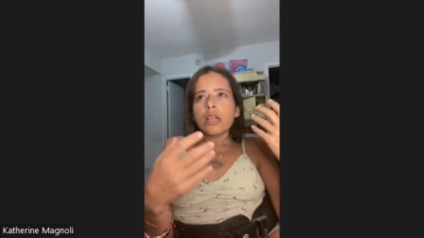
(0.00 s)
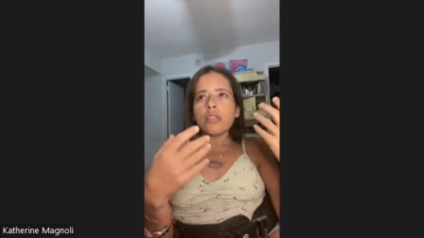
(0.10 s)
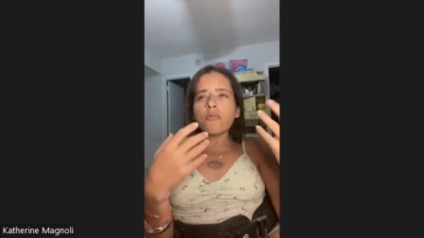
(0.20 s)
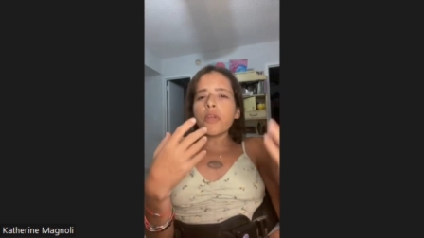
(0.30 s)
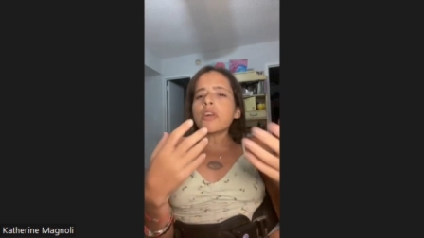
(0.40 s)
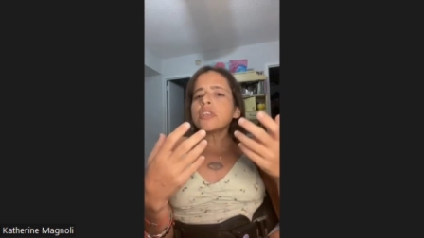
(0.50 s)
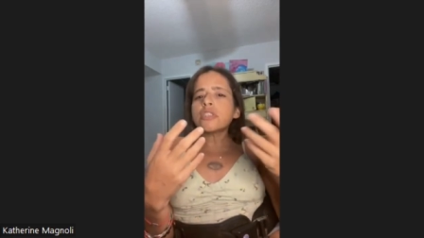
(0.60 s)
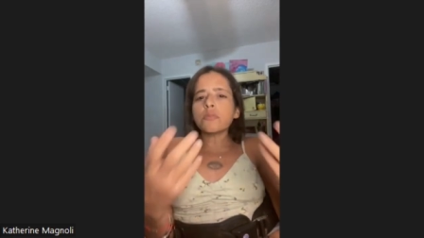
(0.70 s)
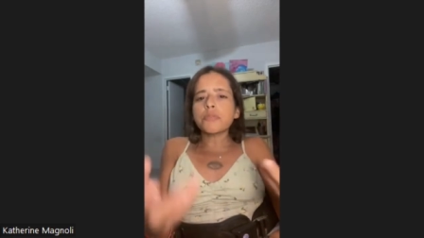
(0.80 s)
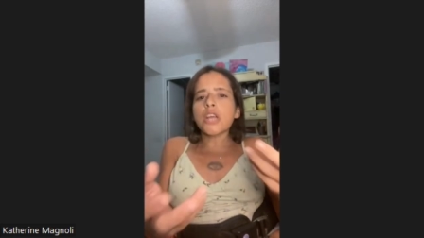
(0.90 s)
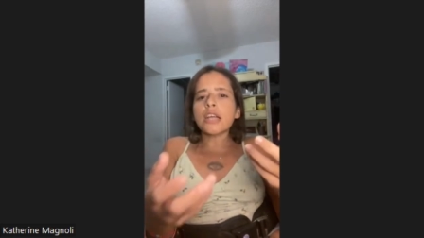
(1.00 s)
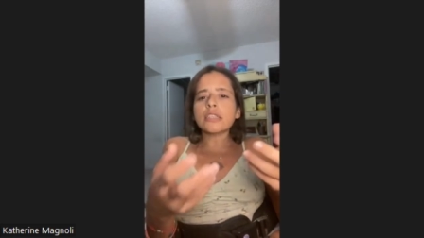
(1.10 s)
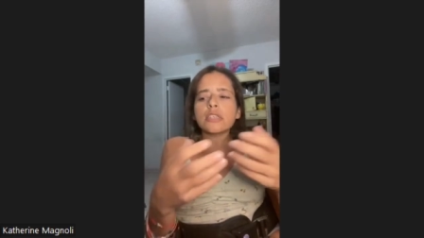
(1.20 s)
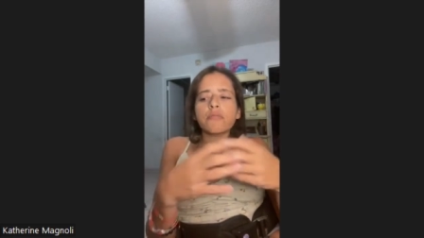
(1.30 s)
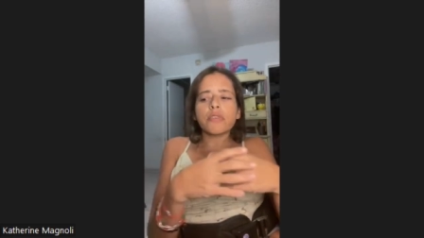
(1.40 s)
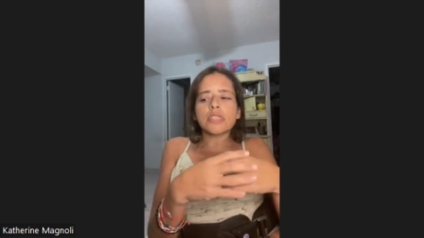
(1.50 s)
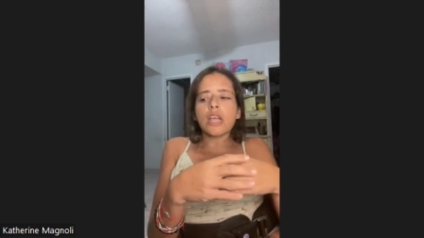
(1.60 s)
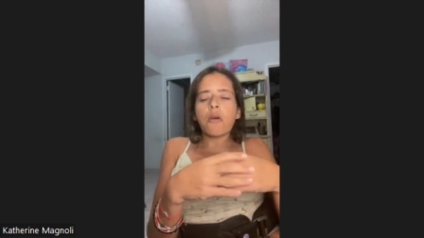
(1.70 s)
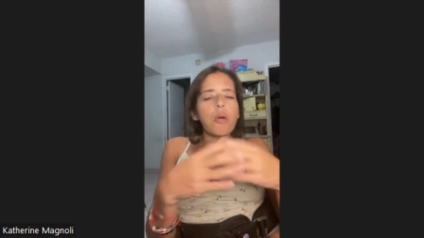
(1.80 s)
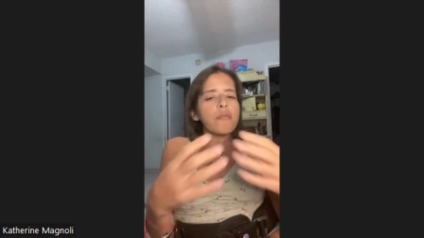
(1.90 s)
it's very subjective it's
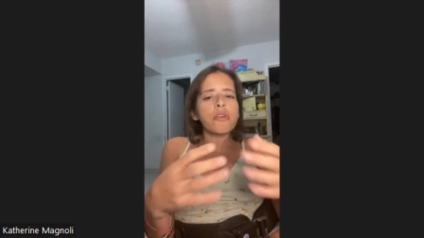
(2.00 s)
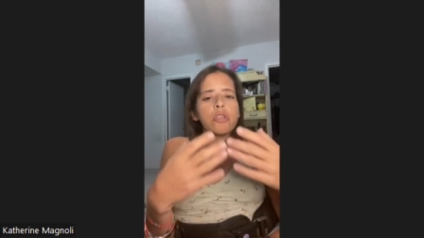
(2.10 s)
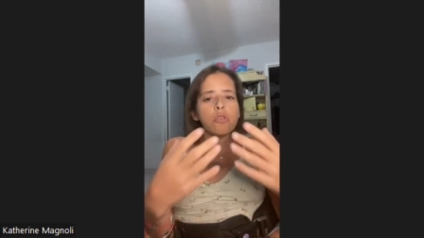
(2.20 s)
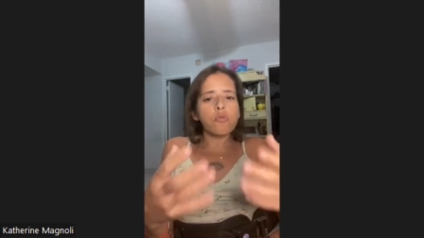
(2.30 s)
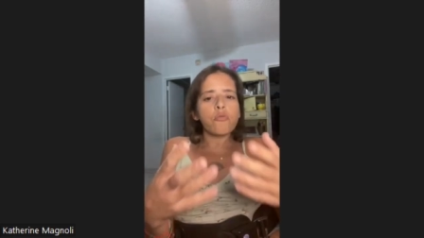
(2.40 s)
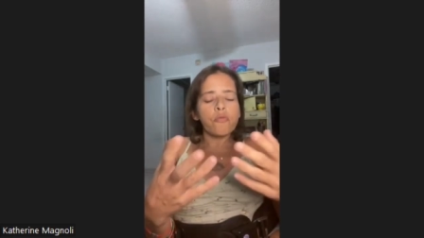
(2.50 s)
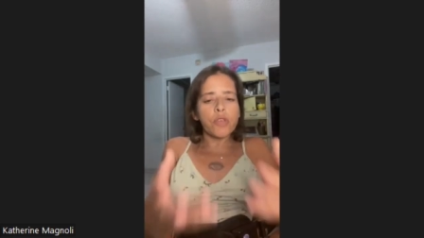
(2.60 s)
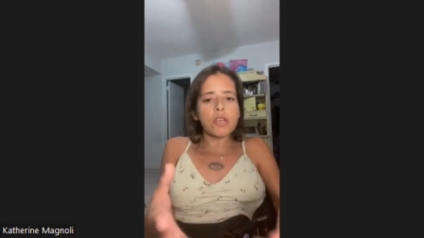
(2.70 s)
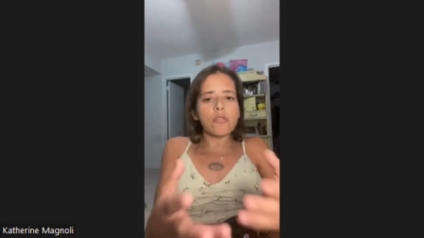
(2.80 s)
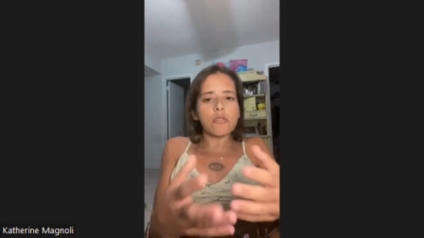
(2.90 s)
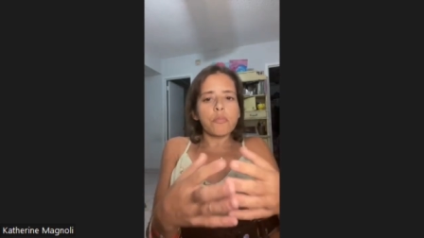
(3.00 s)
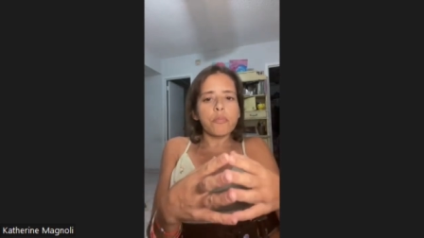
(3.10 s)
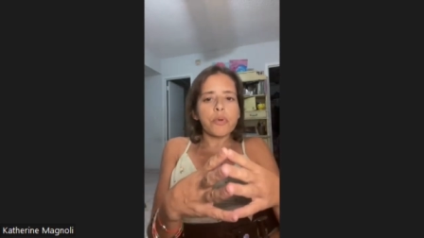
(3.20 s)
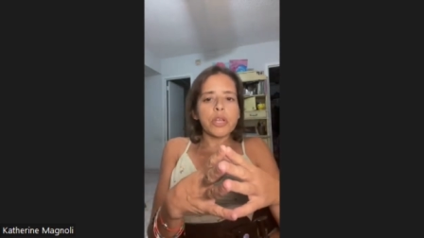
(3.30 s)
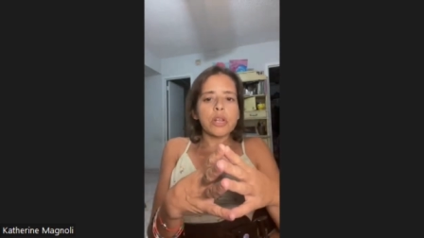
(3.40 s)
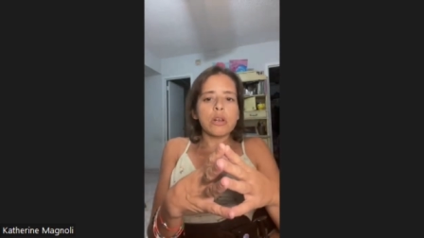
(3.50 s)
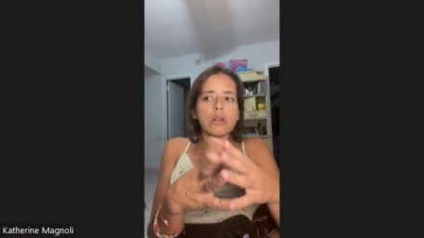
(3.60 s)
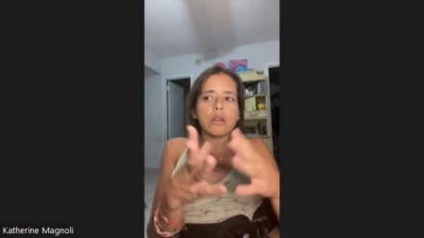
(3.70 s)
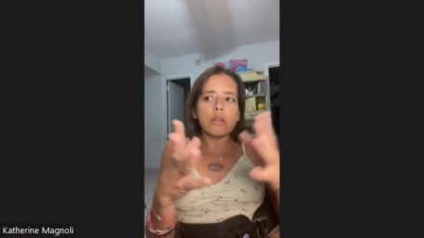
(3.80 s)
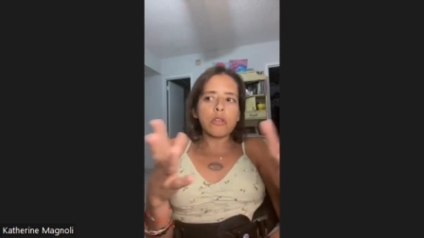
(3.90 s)
however you feel but
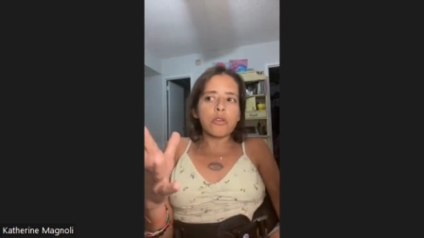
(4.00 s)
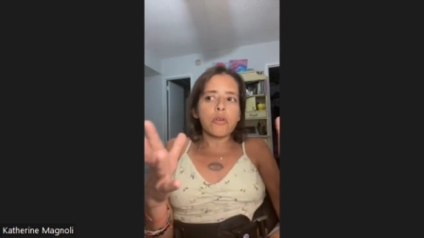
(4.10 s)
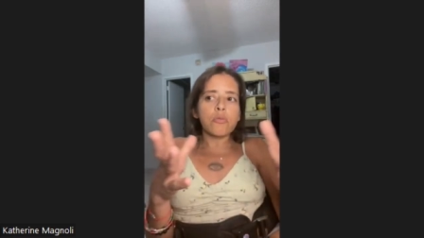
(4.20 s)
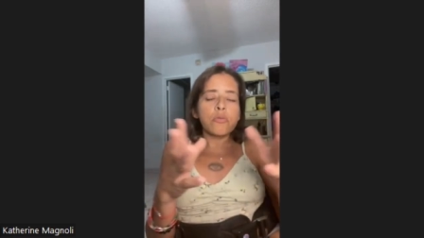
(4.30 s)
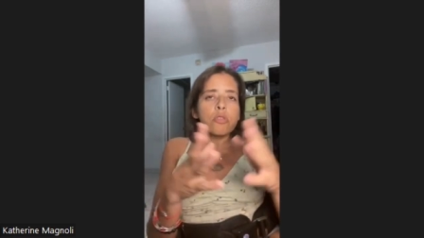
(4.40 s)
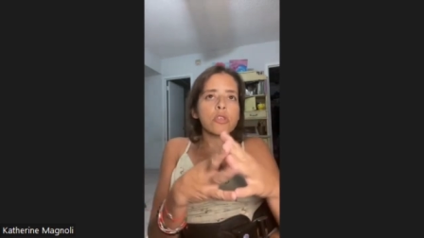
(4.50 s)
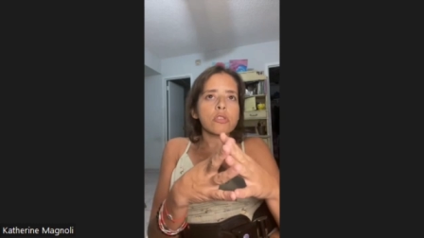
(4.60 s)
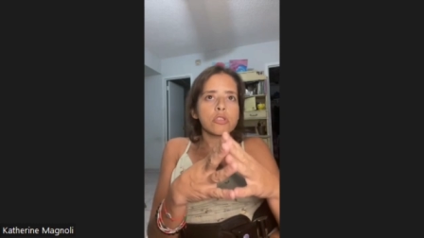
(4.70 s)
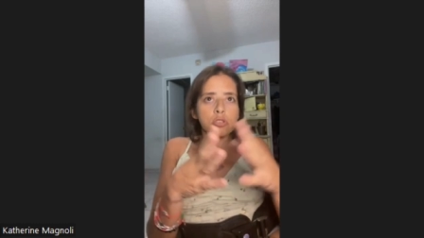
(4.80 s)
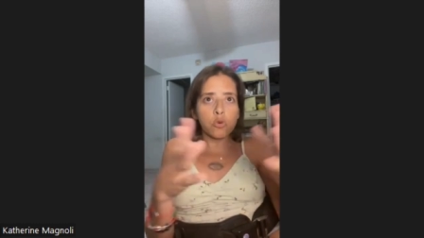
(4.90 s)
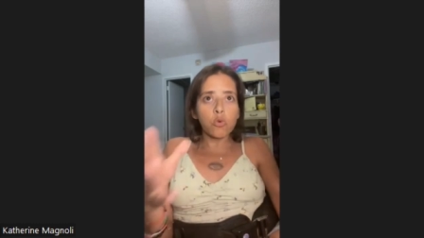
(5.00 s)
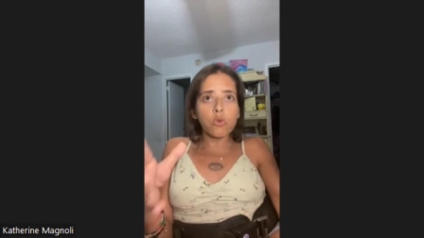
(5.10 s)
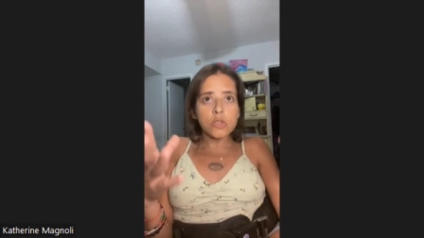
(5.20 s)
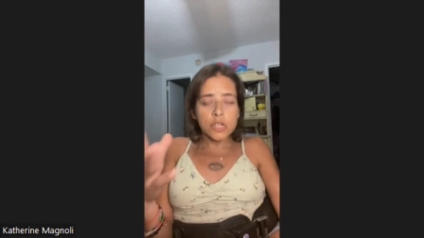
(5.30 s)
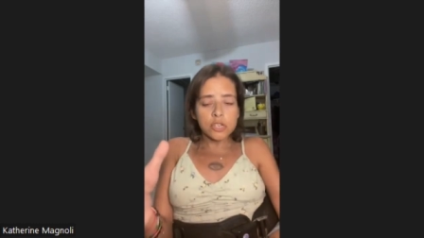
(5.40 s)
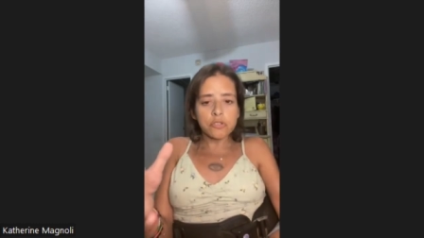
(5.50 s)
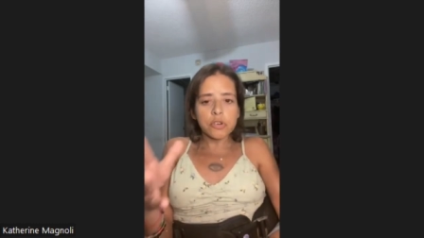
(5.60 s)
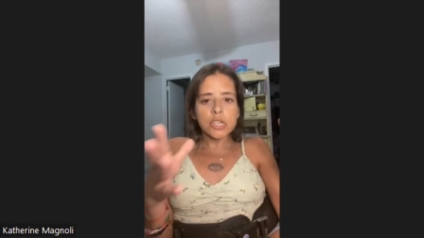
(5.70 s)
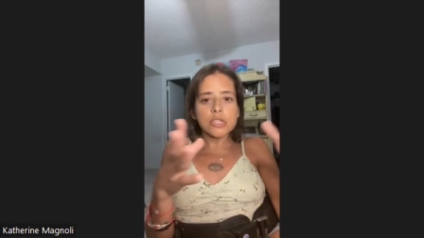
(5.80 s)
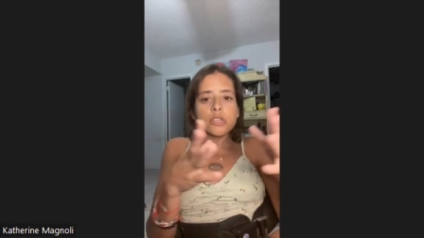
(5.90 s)
you know the the school
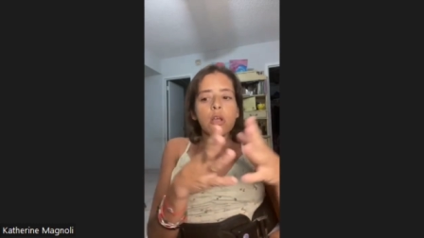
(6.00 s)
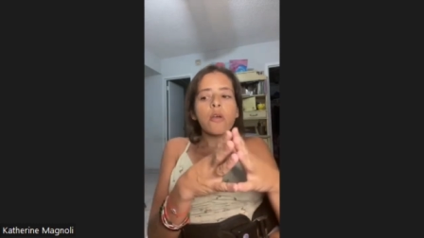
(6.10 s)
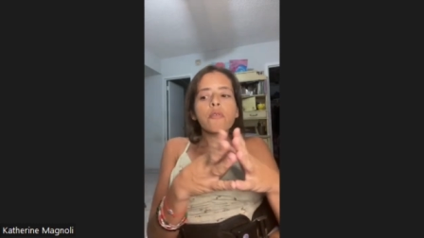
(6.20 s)
district